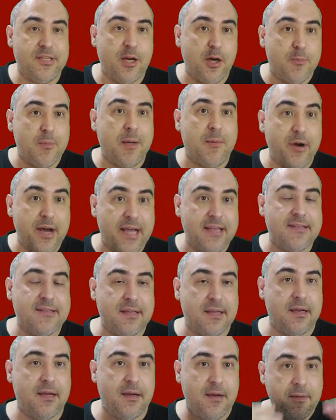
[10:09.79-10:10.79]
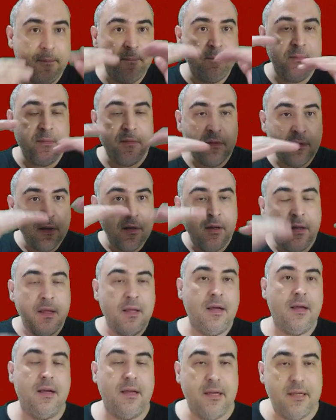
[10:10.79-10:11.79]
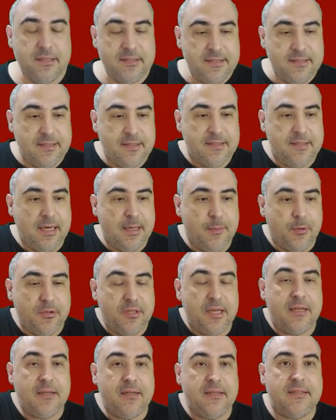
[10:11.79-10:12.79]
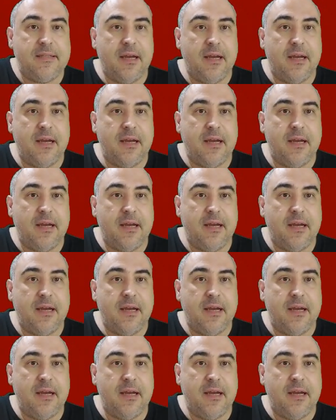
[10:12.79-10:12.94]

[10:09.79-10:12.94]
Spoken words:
Yanomamo has a syllable that